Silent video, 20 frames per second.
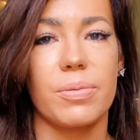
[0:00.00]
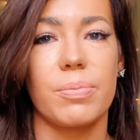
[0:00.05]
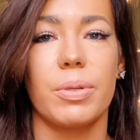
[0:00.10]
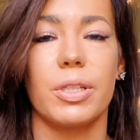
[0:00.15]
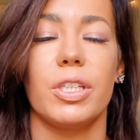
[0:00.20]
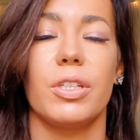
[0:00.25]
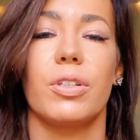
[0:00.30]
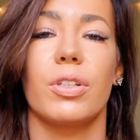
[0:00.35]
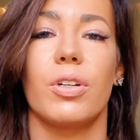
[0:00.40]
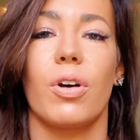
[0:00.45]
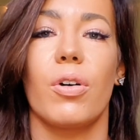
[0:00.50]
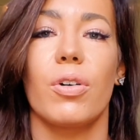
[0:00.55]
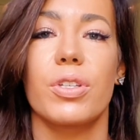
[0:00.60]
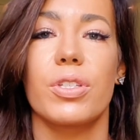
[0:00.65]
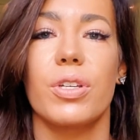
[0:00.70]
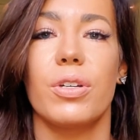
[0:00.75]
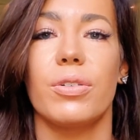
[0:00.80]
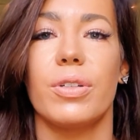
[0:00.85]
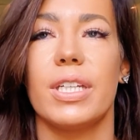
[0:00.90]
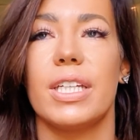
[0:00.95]
But you could
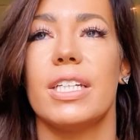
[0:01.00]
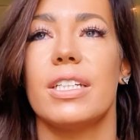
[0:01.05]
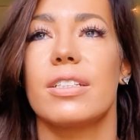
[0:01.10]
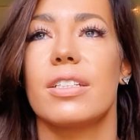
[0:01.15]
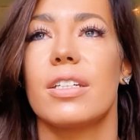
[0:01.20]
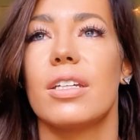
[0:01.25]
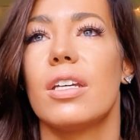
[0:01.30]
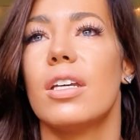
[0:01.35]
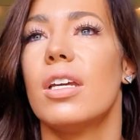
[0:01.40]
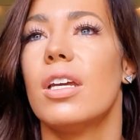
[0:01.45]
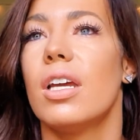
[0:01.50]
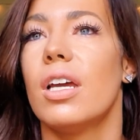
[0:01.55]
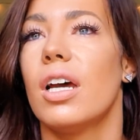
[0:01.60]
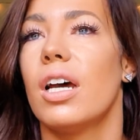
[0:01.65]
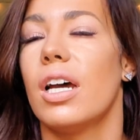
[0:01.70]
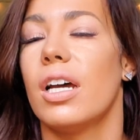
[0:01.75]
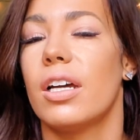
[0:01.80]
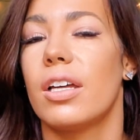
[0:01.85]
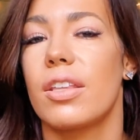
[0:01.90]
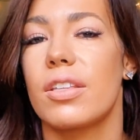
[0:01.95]
also eat
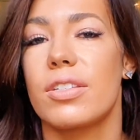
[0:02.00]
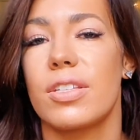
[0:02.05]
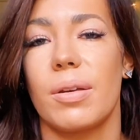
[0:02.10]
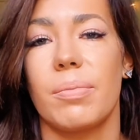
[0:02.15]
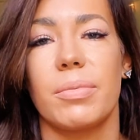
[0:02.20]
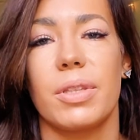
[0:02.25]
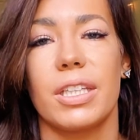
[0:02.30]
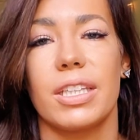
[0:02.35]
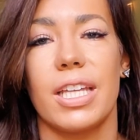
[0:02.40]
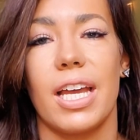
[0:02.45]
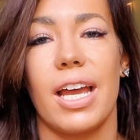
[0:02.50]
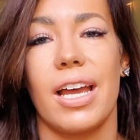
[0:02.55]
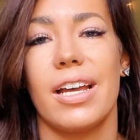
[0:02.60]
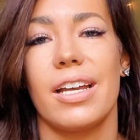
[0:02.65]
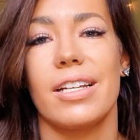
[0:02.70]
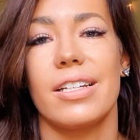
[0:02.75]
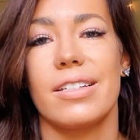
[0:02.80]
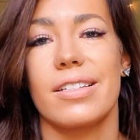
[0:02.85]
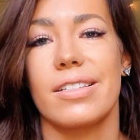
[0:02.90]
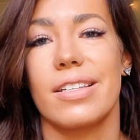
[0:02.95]
something that
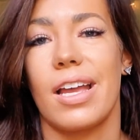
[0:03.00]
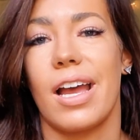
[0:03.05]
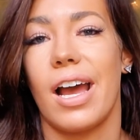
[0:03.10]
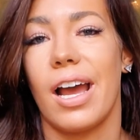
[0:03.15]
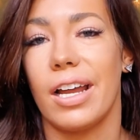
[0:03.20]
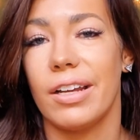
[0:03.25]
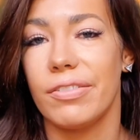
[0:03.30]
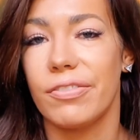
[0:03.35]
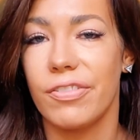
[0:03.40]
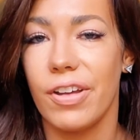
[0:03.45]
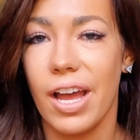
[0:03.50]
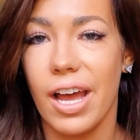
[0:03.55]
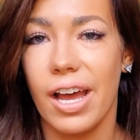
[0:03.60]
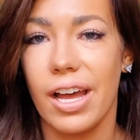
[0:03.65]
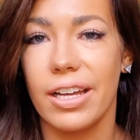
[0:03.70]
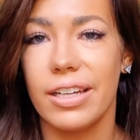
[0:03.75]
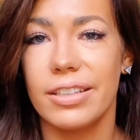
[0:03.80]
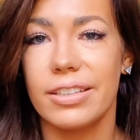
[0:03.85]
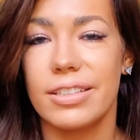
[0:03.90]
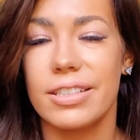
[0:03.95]
has high
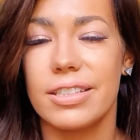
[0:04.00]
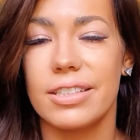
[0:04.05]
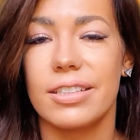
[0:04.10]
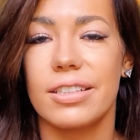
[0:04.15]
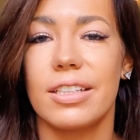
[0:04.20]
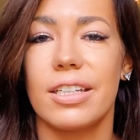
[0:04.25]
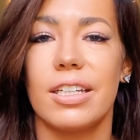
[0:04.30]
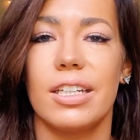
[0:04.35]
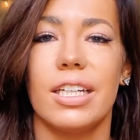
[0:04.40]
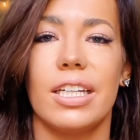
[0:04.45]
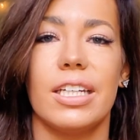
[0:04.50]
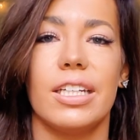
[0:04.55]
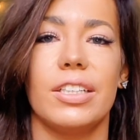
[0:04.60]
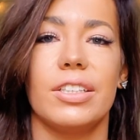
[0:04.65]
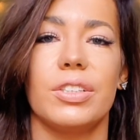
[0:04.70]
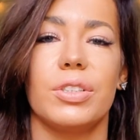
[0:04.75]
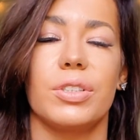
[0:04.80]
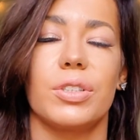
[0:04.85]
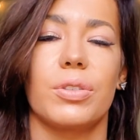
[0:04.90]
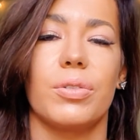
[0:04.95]
fat, and
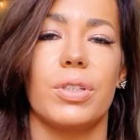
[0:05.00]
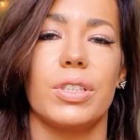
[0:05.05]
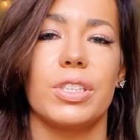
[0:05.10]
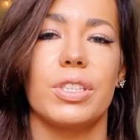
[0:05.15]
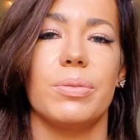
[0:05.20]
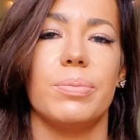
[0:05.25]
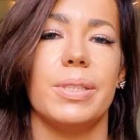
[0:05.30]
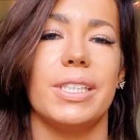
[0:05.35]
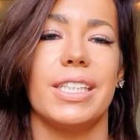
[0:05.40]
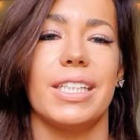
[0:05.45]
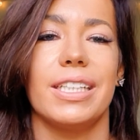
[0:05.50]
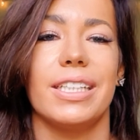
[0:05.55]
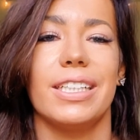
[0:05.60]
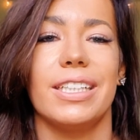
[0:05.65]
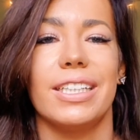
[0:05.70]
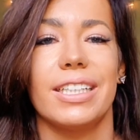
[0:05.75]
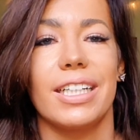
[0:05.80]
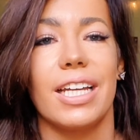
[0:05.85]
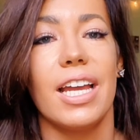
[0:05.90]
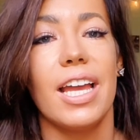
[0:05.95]
you're going to be
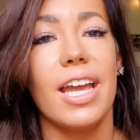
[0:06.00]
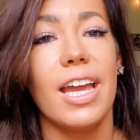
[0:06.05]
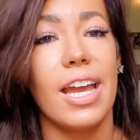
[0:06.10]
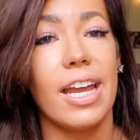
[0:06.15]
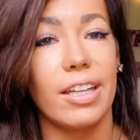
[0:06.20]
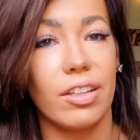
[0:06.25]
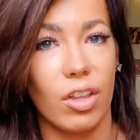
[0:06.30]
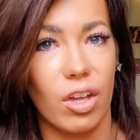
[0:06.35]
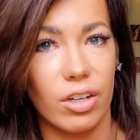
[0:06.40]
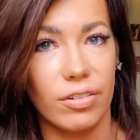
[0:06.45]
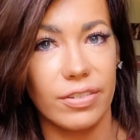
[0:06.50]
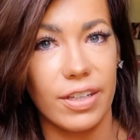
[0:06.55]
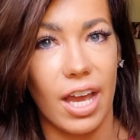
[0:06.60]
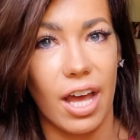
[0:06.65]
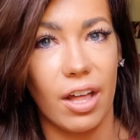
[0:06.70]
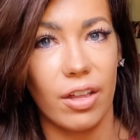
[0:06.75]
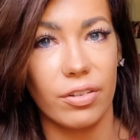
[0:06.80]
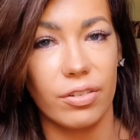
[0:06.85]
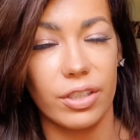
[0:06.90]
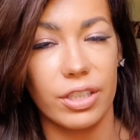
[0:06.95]
getting a lot of
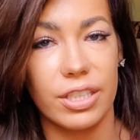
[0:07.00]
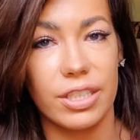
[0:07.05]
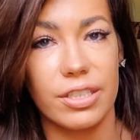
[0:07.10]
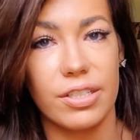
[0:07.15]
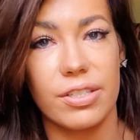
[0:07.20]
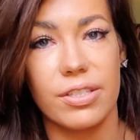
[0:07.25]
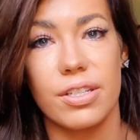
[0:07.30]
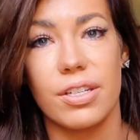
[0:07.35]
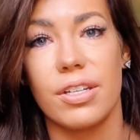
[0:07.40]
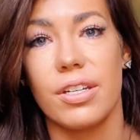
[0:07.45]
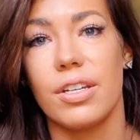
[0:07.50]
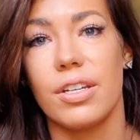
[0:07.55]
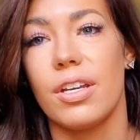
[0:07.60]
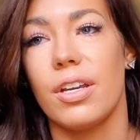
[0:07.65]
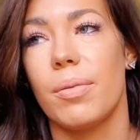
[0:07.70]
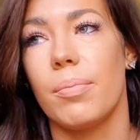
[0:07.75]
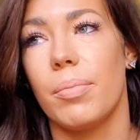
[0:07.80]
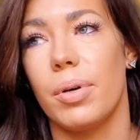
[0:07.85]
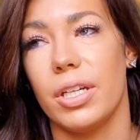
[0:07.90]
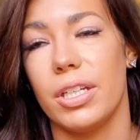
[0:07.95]
calories,
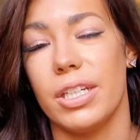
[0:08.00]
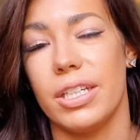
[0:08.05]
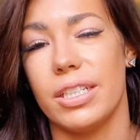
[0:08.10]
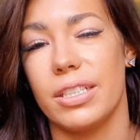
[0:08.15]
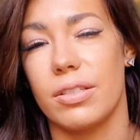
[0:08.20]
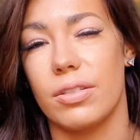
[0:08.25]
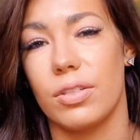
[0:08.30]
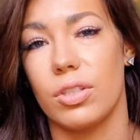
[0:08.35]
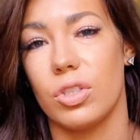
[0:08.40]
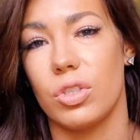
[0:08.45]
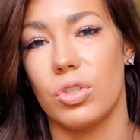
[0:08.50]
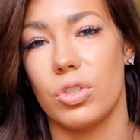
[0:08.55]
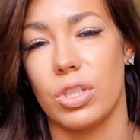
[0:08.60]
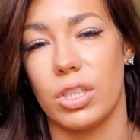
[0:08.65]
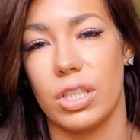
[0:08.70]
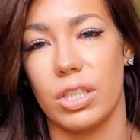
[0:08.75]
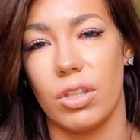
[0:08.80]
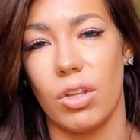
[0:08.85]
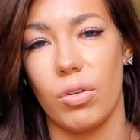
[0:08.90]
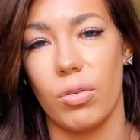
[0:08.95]
but it's
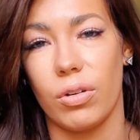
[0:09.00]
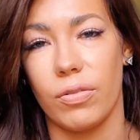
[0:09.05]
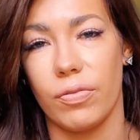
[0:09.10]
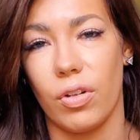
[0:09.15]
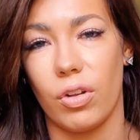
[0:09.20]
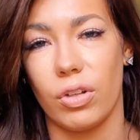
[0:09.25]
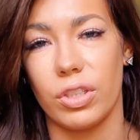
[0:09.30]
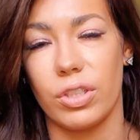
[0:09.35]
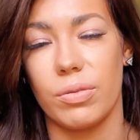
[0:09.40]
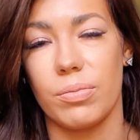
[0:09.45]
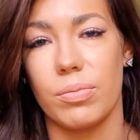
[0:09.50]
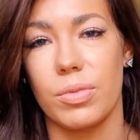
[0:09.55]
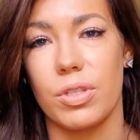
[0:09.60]
usually lower volume.